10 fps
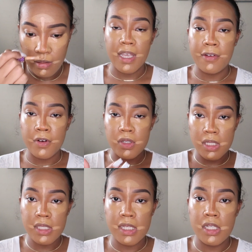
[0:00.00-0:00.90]
That first
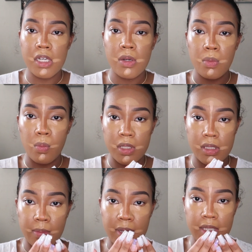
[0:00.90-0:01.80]
concealer was
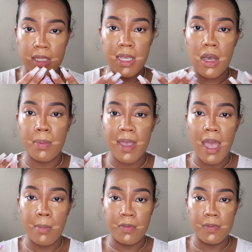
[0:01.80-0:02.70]
to basically help
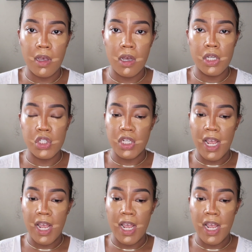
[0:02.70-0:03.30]
camouflage